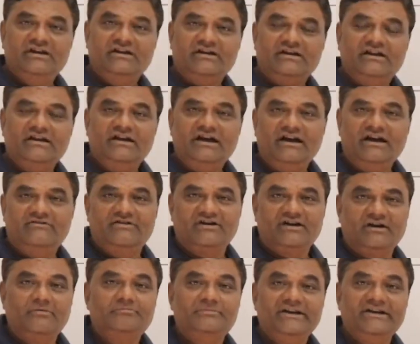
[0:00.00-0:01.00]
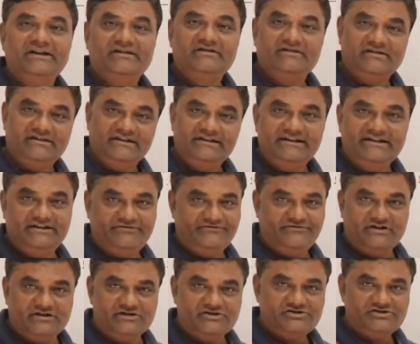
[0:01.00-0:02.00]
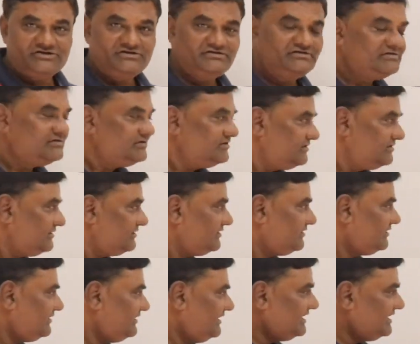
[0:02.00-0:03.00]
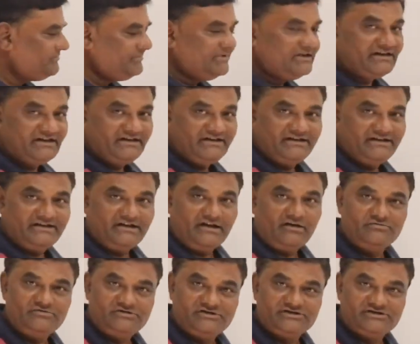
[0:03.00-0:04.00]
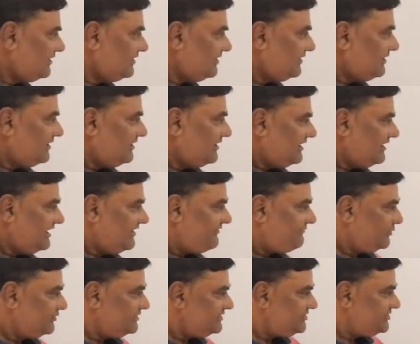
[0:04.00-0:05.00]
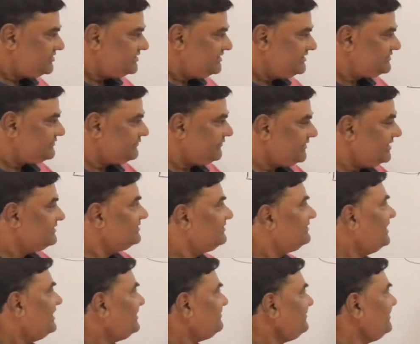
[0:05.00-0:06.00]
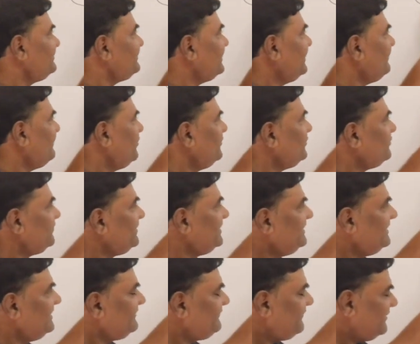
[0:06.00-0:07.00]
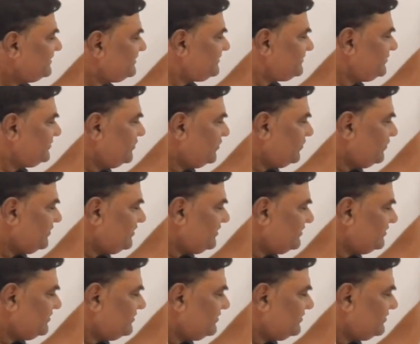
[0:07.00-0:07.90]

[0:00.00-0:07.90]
here I have a complete delete function. Let me read it out. If position is 1, that means I want to delete first node.